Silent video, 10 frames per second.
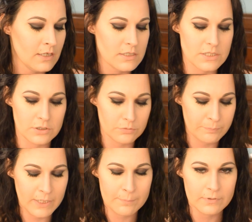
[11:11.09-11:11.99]
So you'll
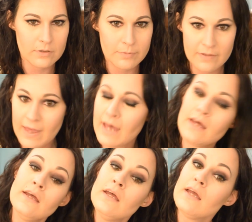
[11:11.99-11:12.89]
pick up a little bit of
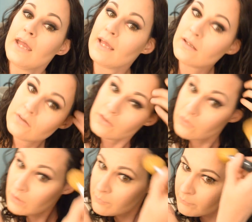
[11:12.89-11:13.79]
that and
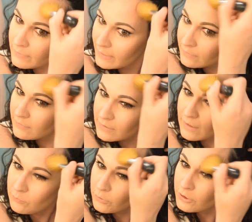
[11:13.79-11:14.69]
you can blend
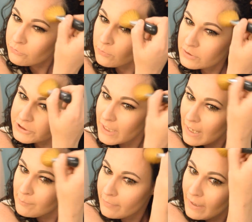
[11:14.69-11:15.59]
inward towards your
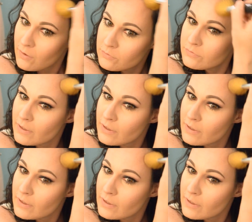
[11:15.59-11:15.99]
eyebrow.